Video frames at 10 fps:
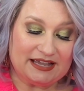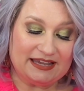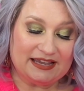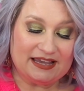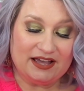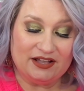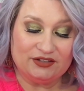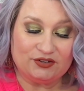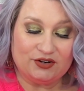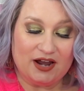like a
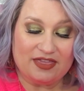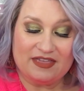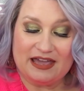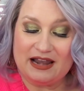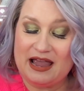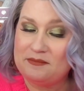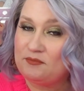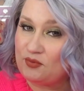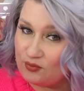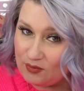color that I
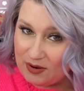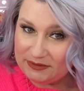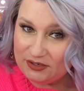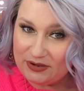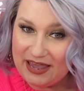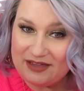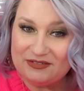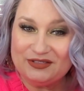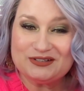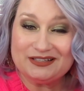probably don't have. It
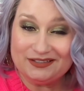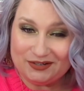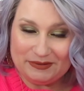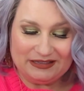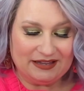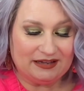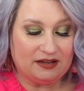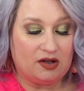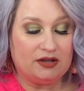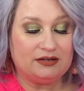looks a little bit like
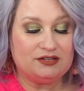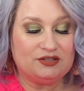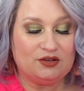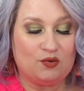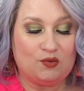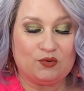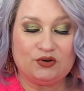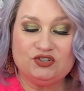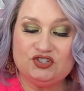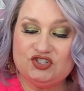onto the
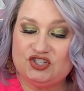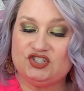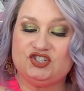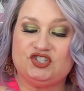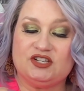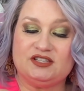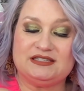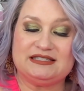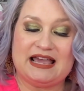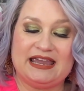orangish
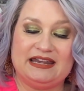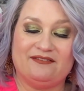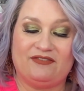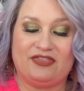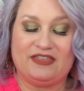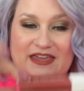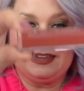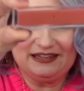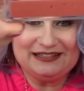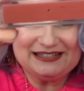side of
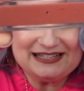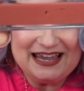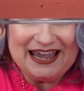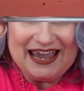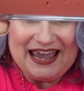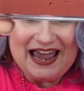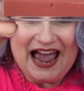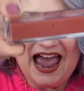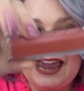things. I